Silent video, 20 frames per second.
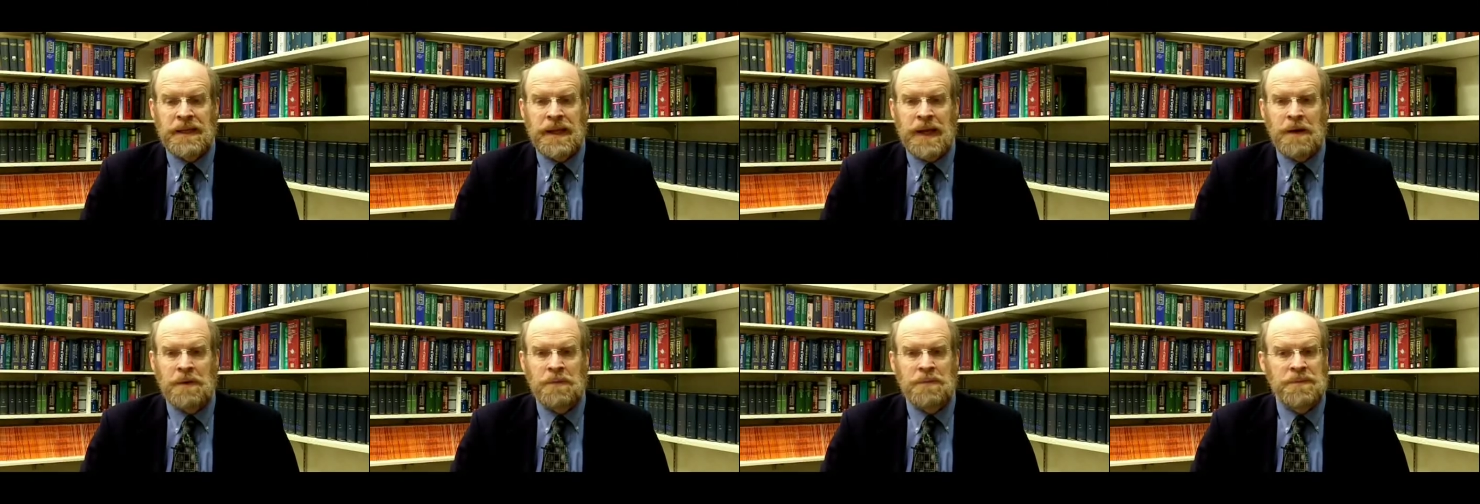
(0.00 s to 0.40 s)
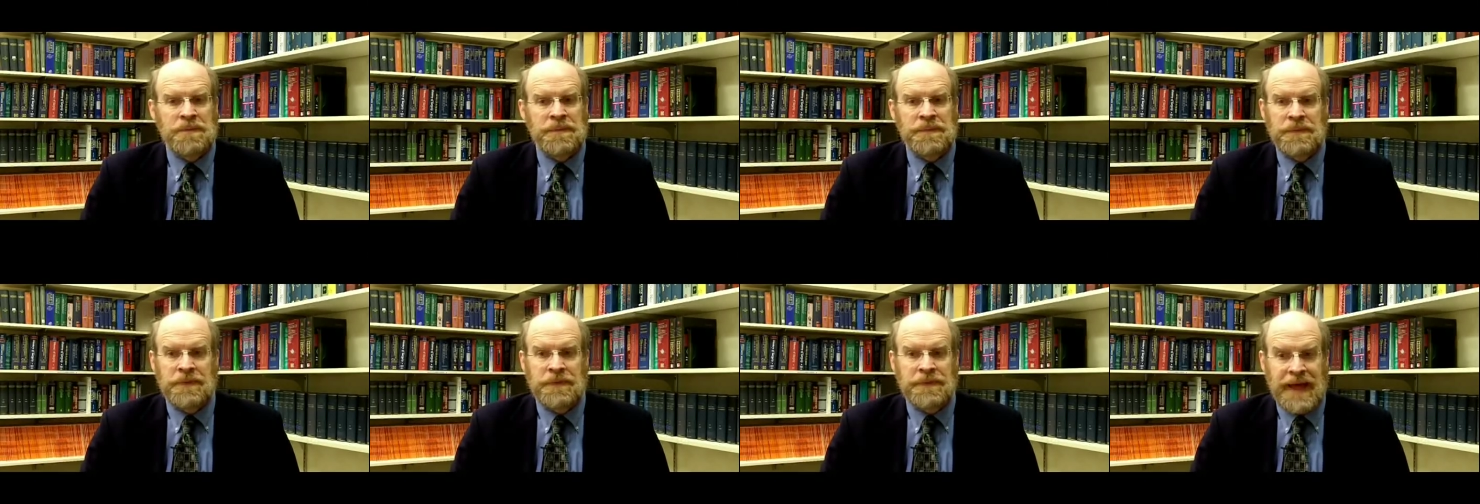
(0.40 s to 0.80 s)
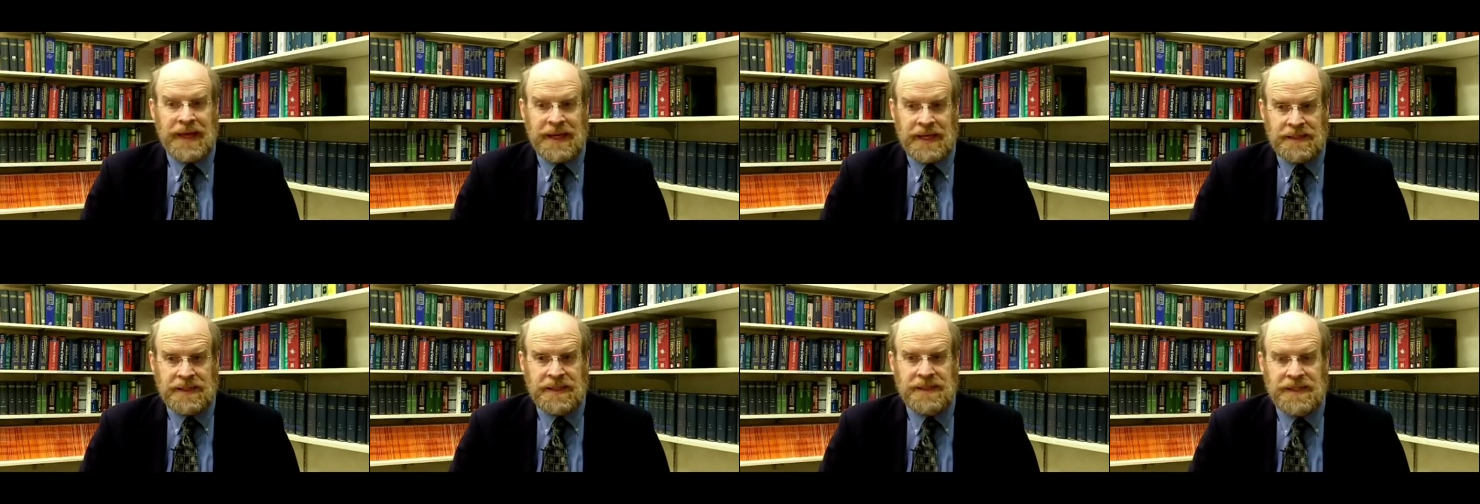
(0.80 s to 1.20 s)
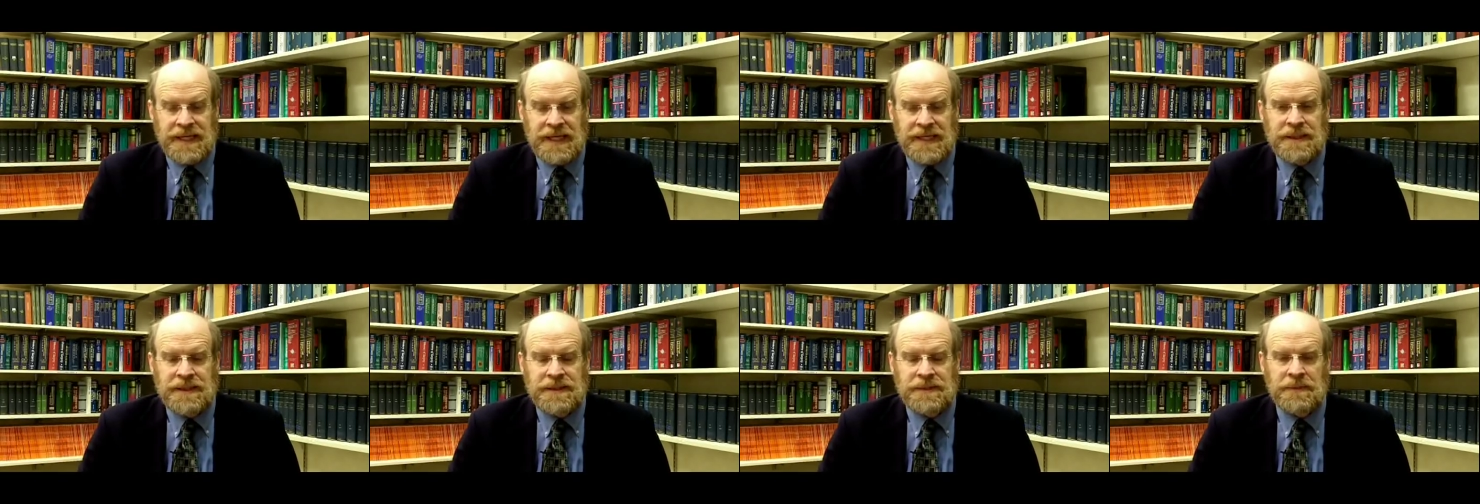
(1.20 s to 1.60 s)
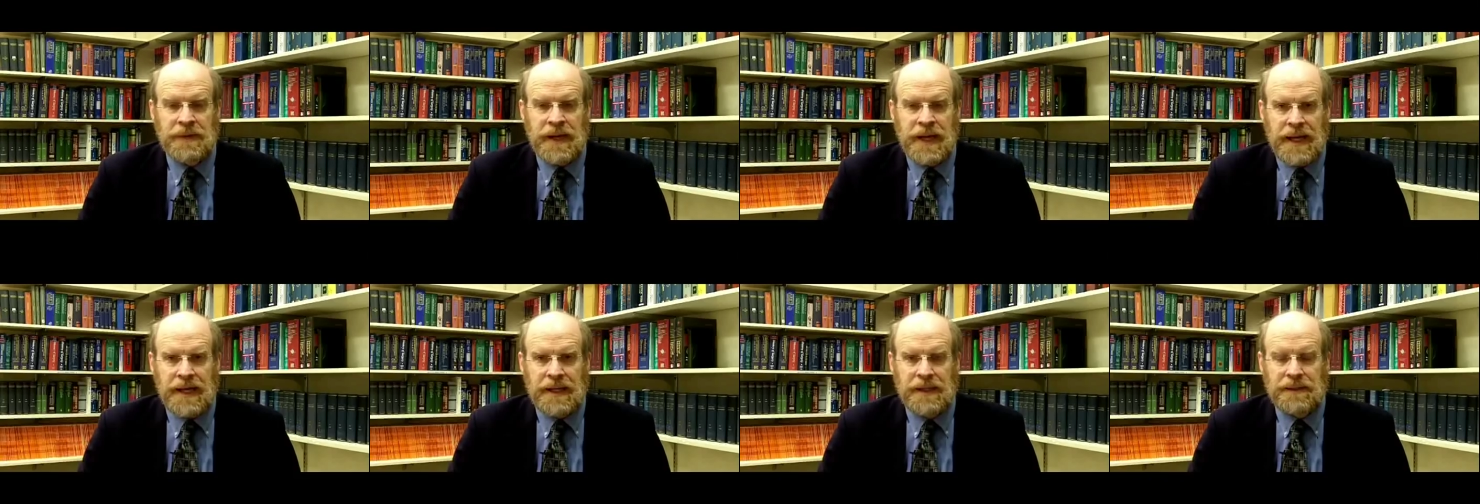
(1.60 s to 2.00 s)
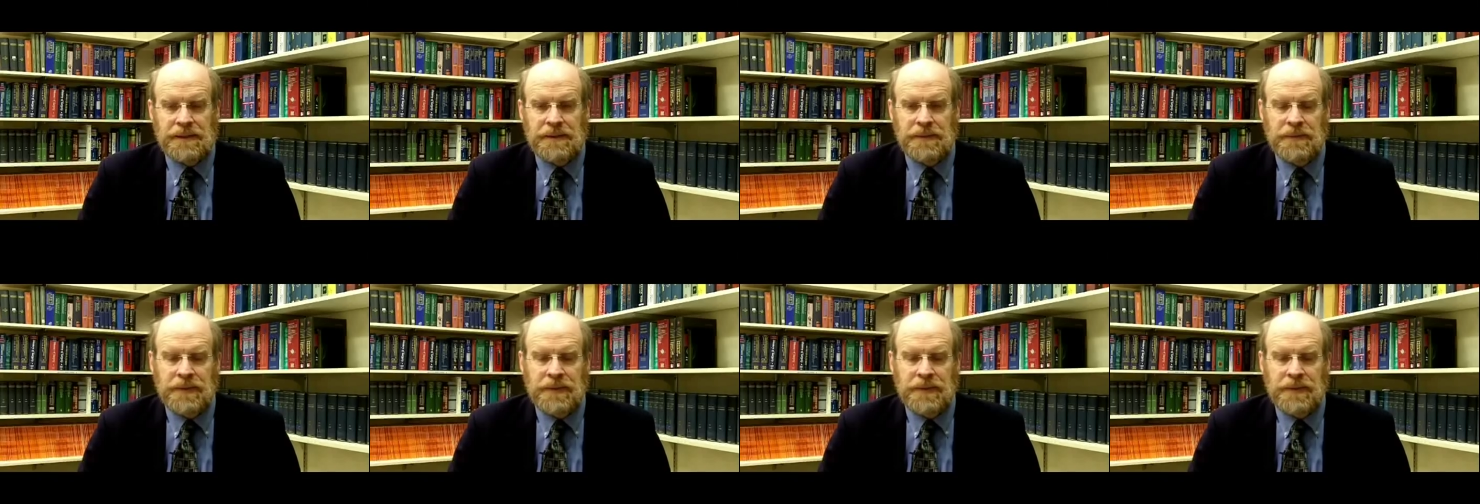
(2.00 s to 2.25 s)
Now, that is a state as well